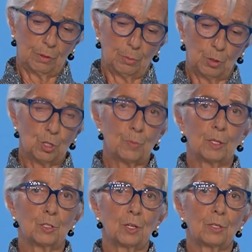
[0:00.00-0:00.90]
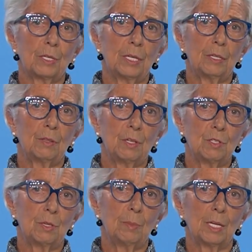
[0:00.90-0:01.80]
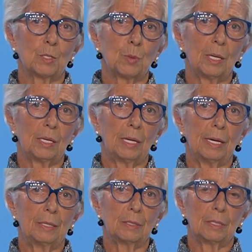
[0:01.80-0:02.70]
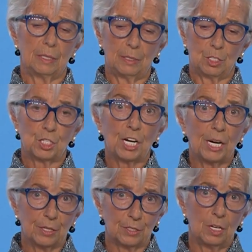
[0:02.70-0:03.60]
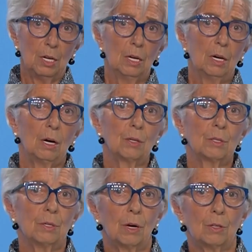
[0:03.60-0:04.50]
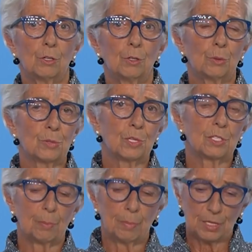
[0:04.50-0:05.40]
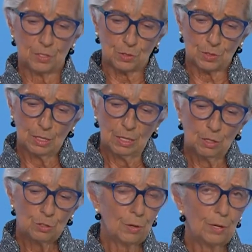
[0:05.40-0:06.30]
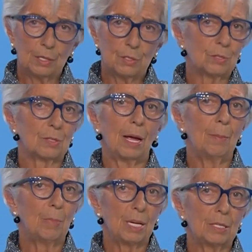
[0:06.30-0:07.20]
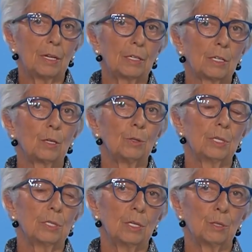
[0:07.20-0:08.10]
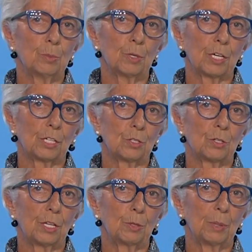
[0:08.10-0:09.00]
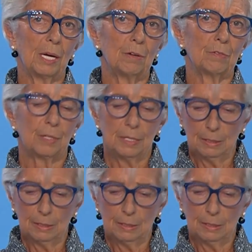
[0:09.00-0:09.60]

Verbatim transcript: Bundesbank, certainly the ECB as well, and shared on a Eurosystem basis. So it's embedded and included in the projection that we have.